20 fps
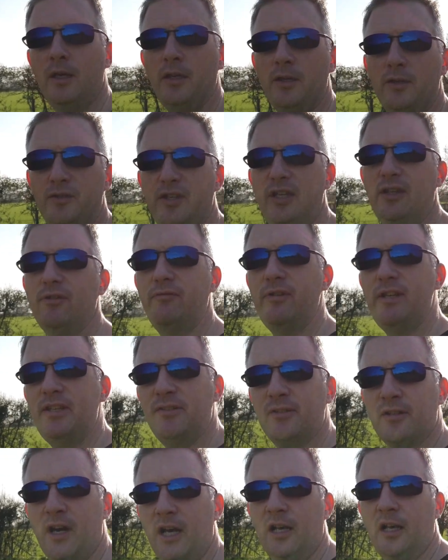You see, the
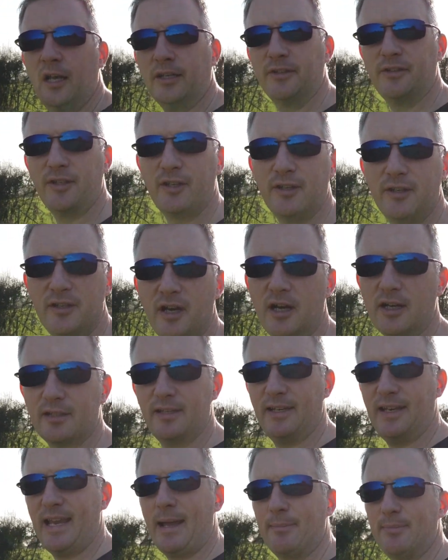reason I like to
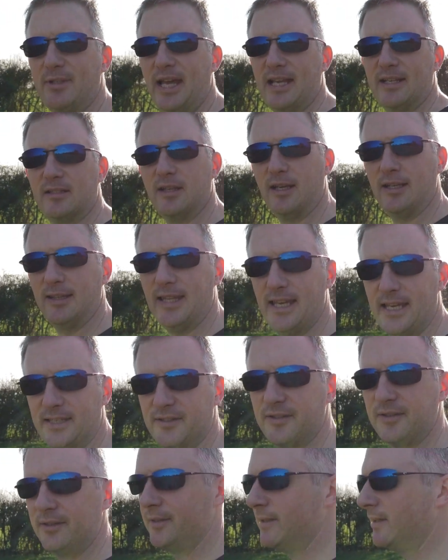conduct a lab test like
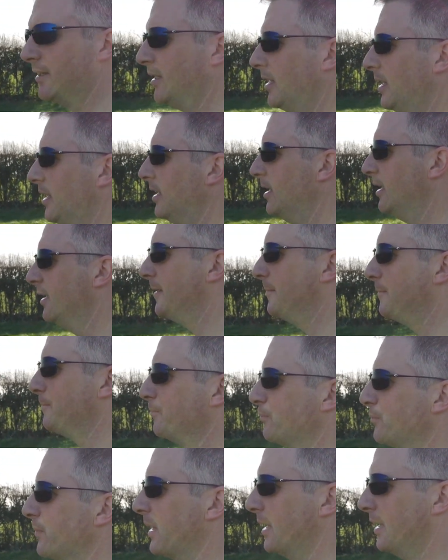this
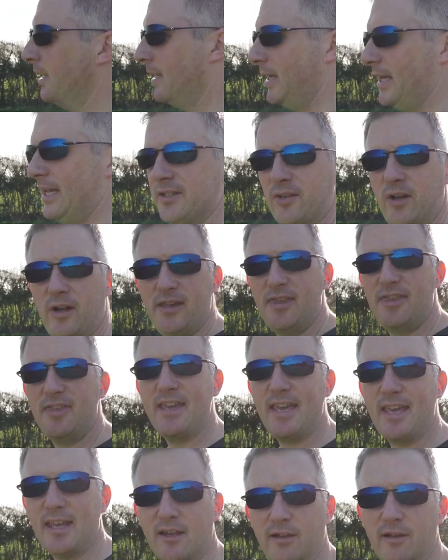is I
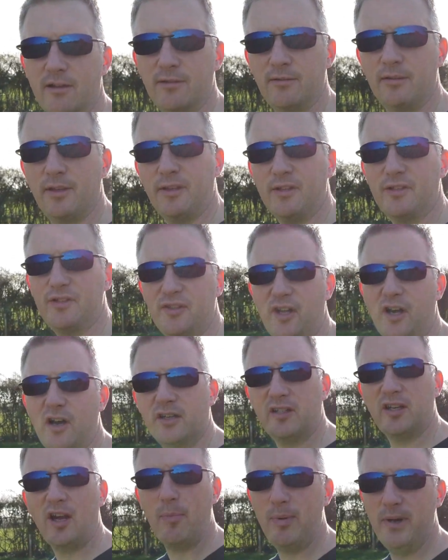think that the
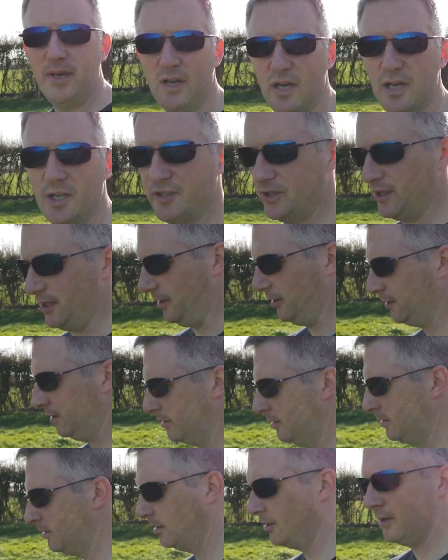startup inertia
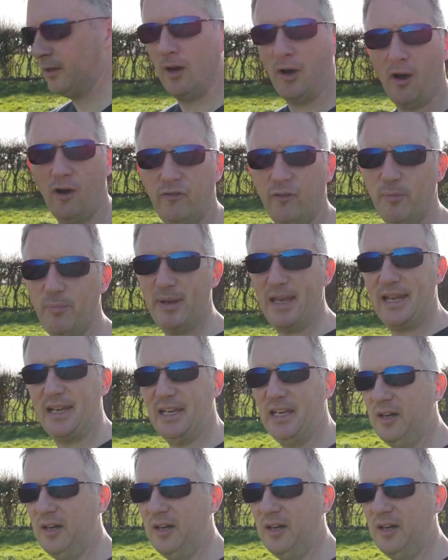of a big,